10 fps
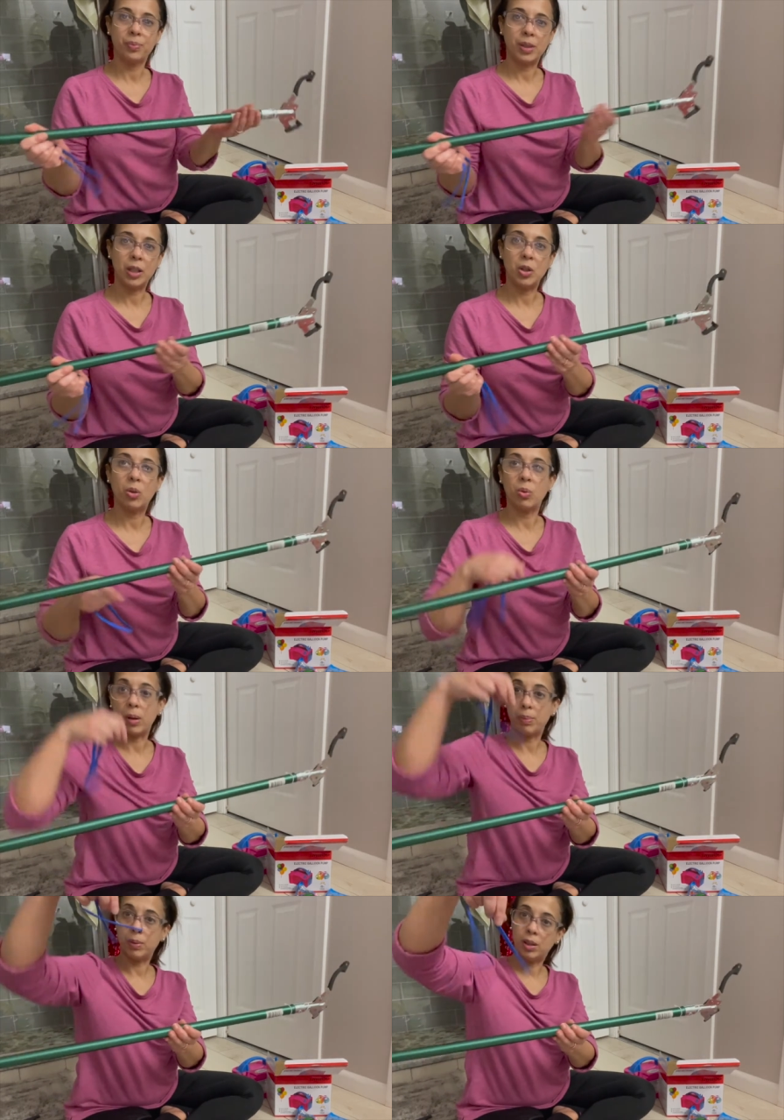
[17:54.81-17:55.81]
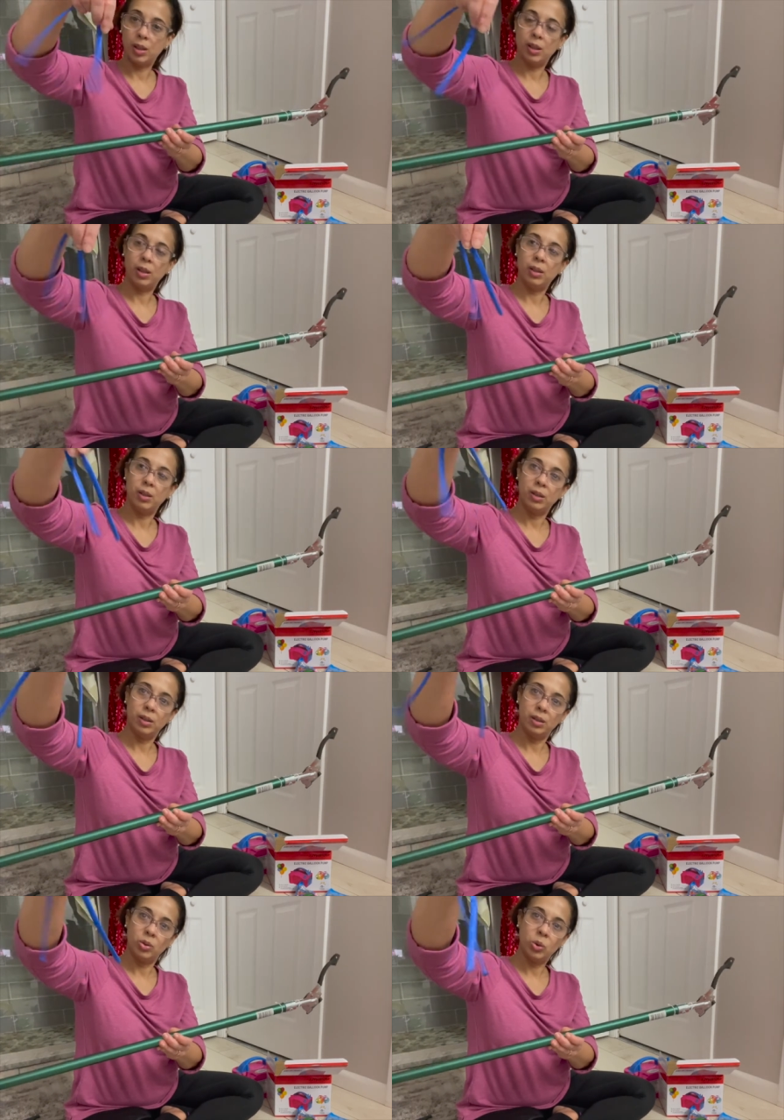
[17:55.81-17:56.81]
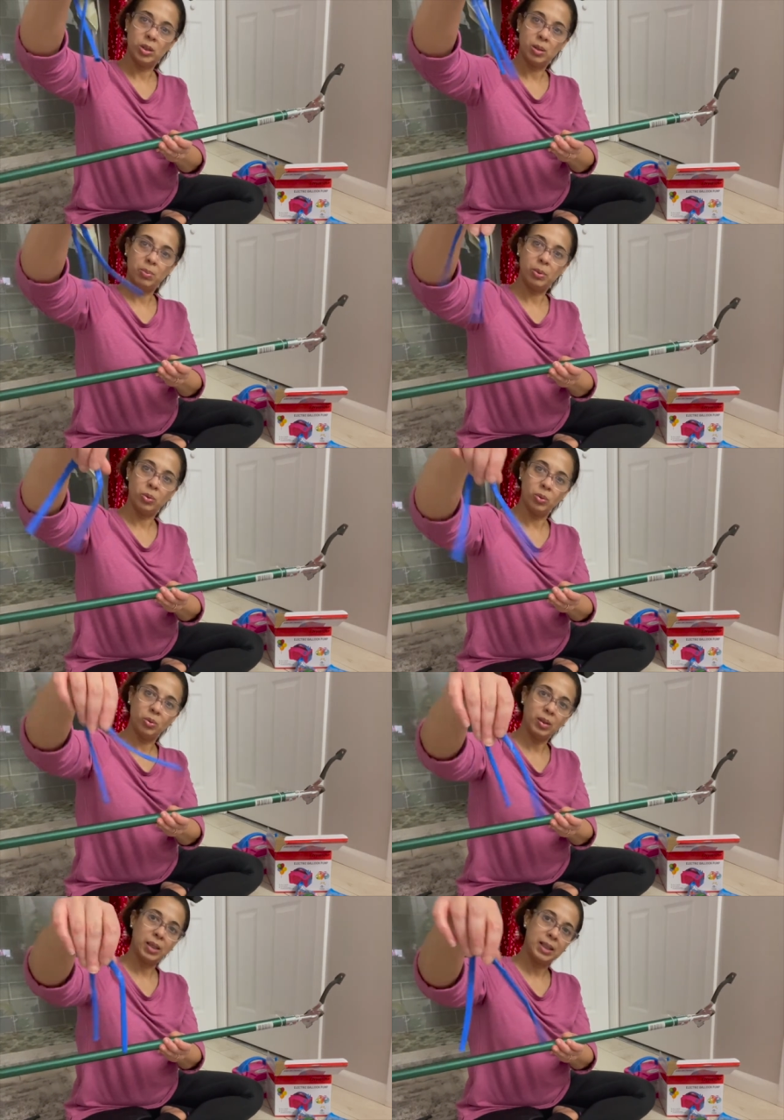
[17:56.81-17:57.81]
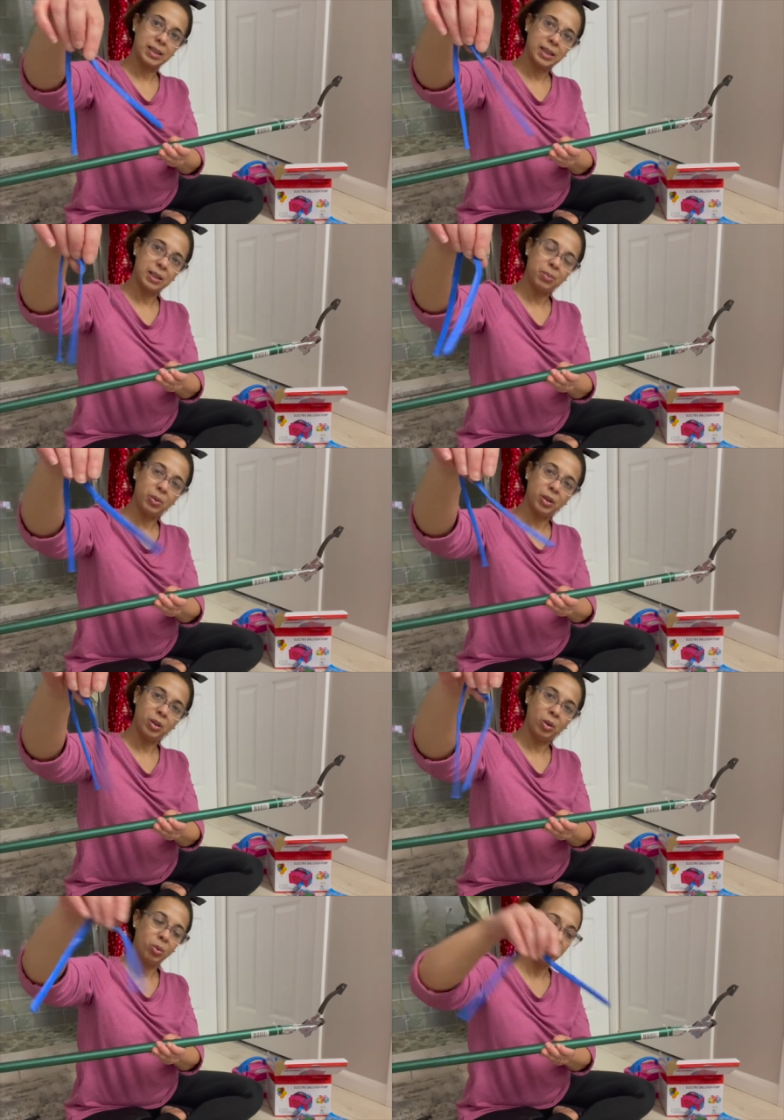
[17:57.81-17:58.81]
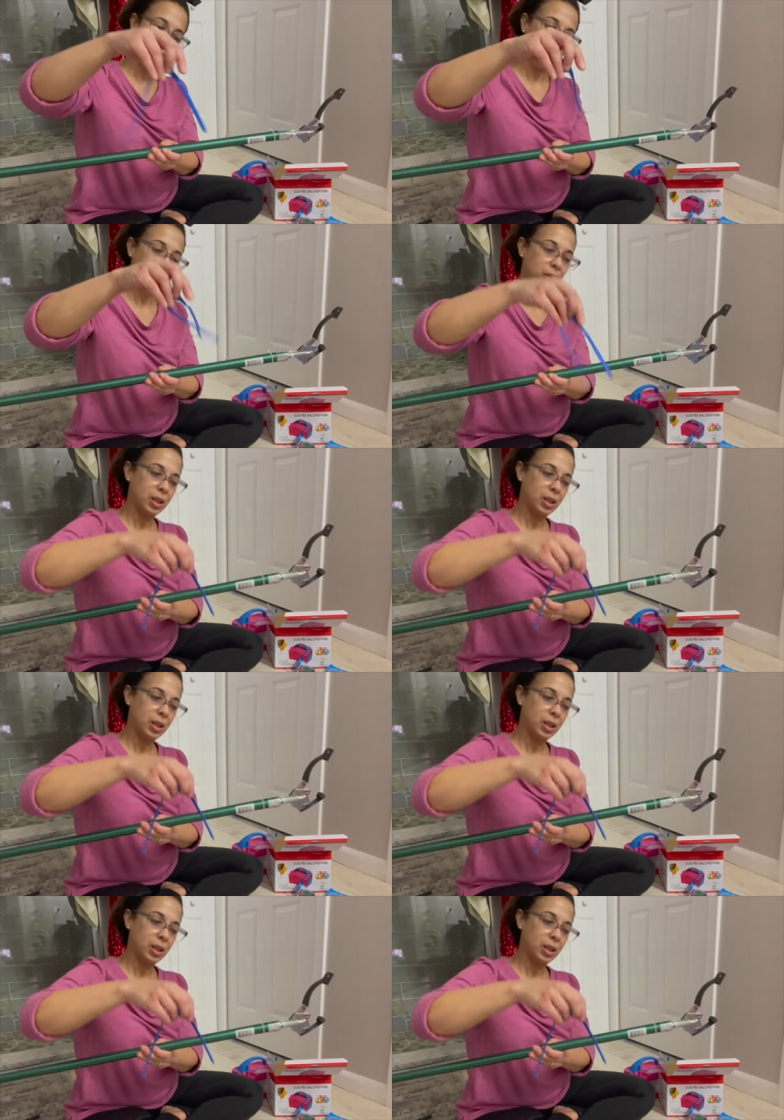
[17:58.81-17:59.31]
that you could wrap the twisted balloon, ese tipo de globo.